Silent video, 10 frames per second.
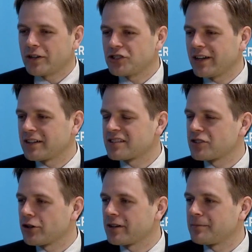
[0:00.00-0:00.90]
don't you get us
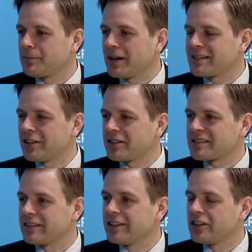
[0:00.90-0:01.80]
started by telling us
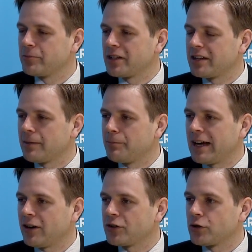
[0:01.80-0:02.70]
a little bit
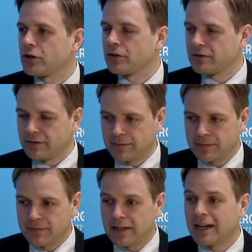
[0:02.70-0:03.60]
about your
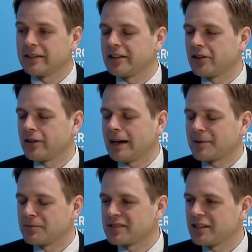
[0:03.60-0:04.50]
nonlinear
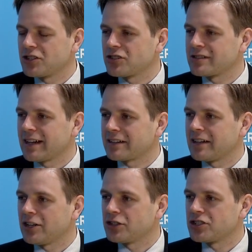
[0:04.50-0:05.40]
optimization
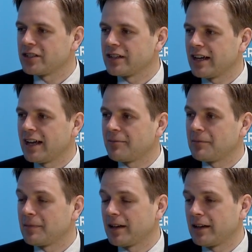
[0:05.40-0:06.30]
technology and
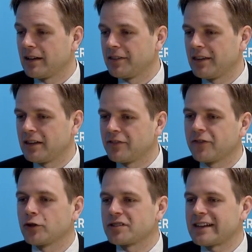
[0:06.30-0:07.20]
the
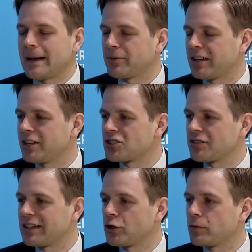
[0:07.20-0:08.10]
first
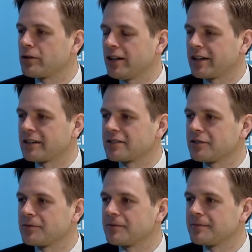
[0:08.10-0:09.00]
application that you're applying it to.